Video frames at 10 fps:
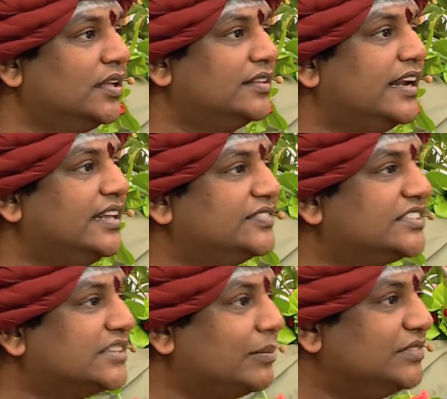that if
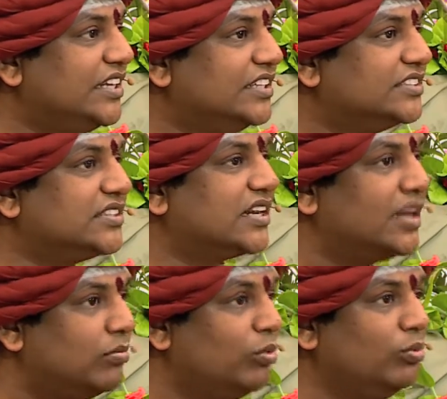something is
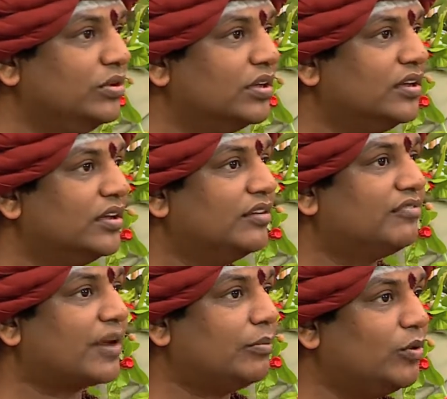removed
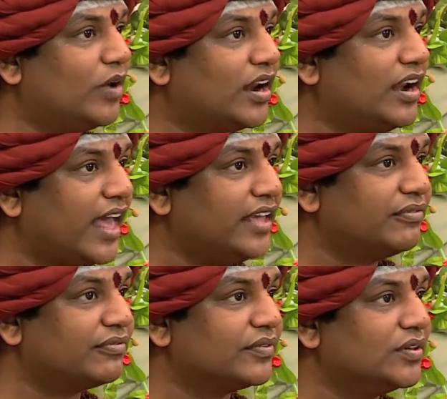from your
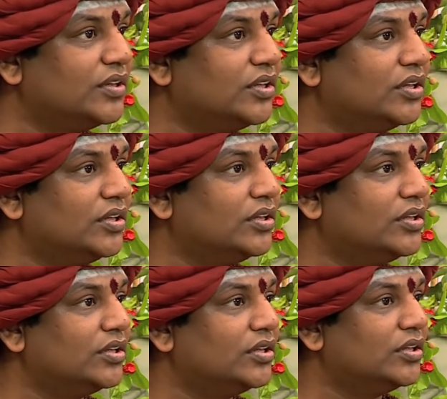life,
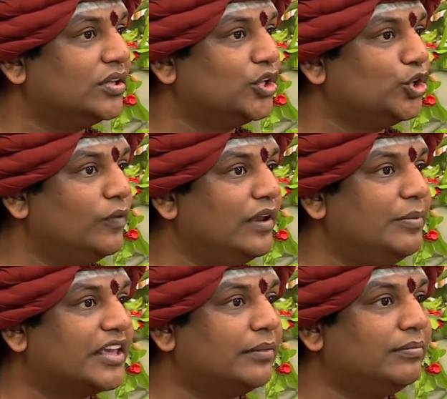you will
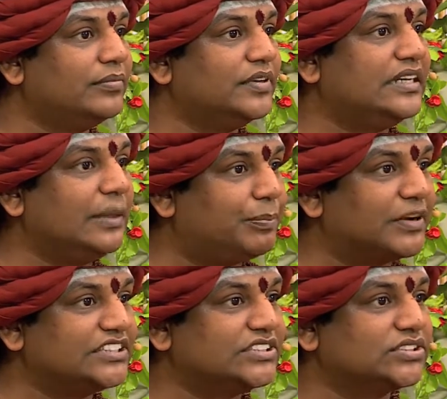become
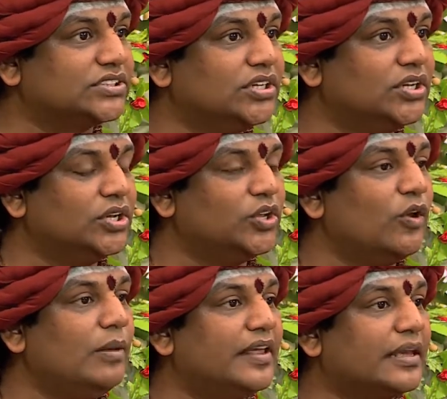depressed,
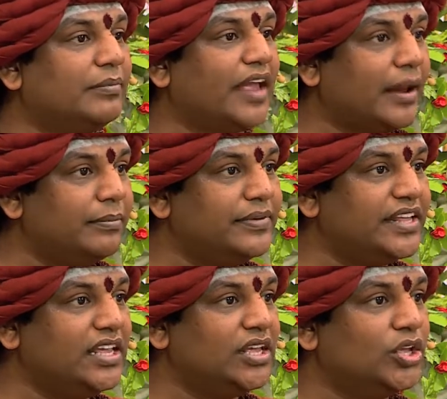you will become
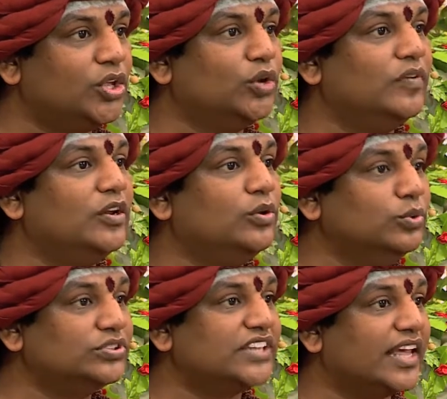empty, you will
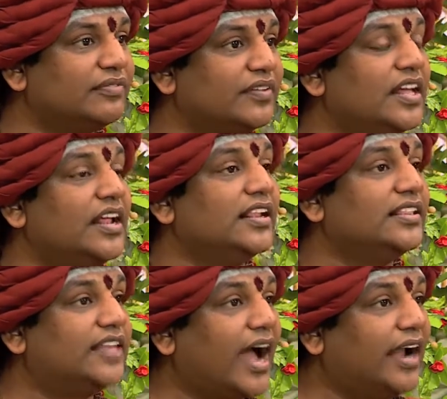lose life.
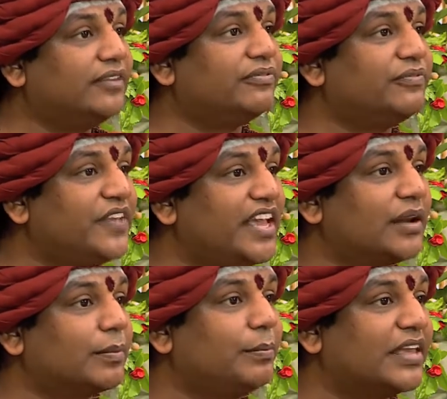That
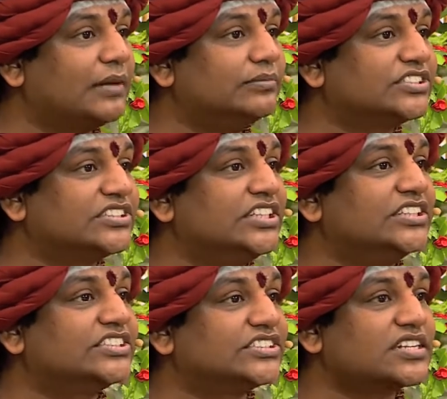fear becomes
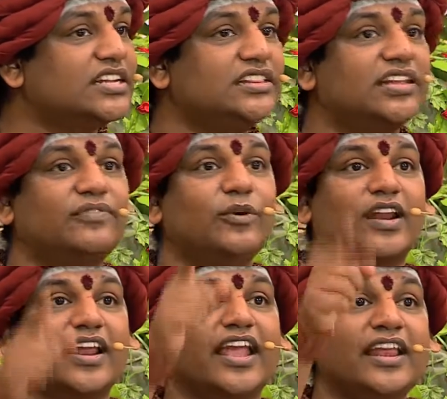strength of
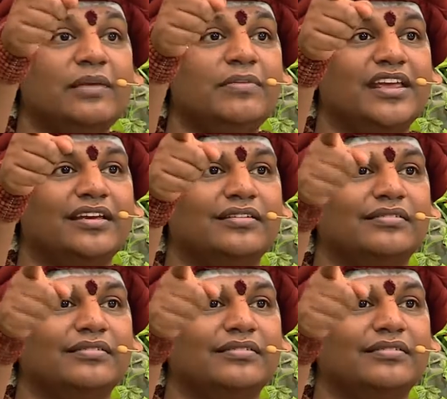your enemy.